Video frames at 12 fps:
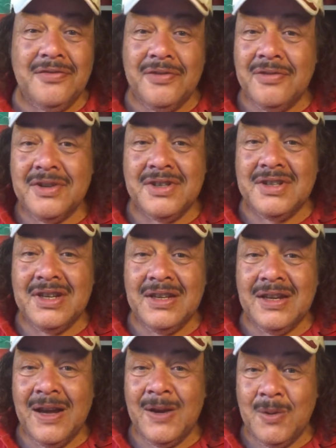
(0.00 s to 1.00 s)
for watching
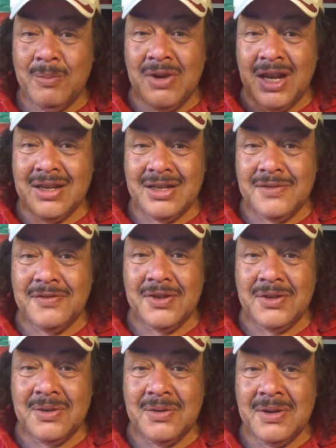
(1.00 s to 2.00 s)
i hope you liked this
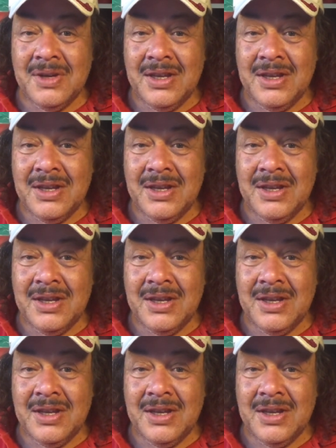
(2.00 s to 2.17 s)
video